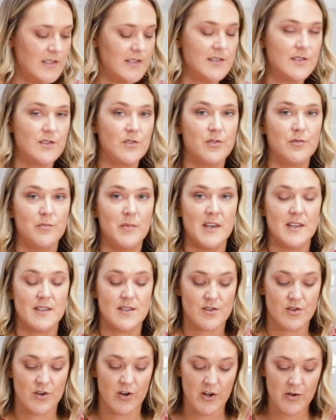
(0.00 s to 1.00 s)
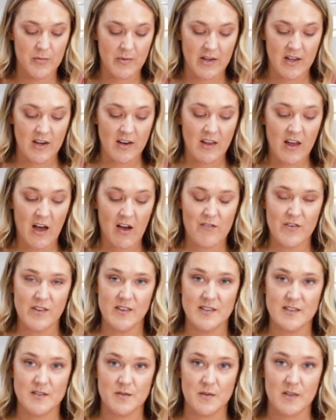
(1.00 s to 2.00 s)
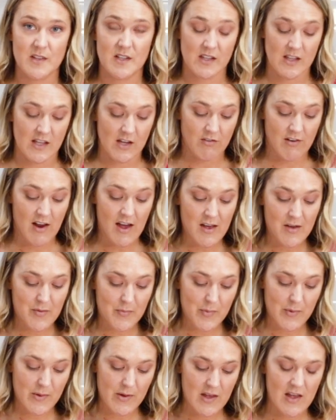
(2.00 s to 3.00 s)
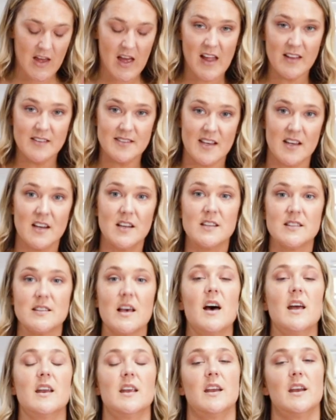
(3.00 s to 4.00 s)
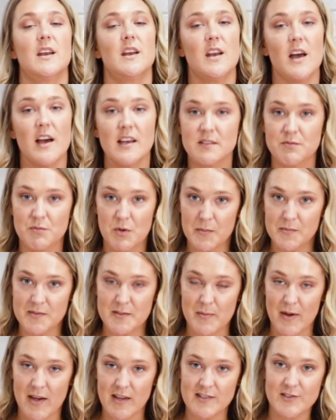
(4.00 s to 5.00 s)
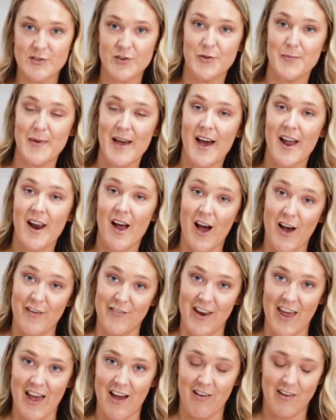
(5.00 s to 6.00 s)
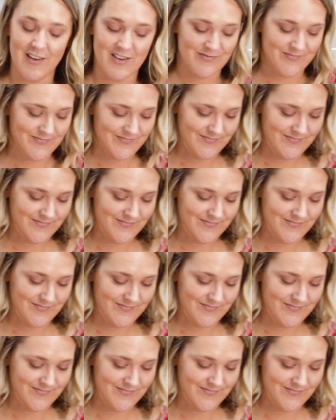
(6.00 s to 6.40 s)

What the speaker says: this is all mixed through. We're going to cover this with cling wrap and set it aside in a nice warm space for about half an hour.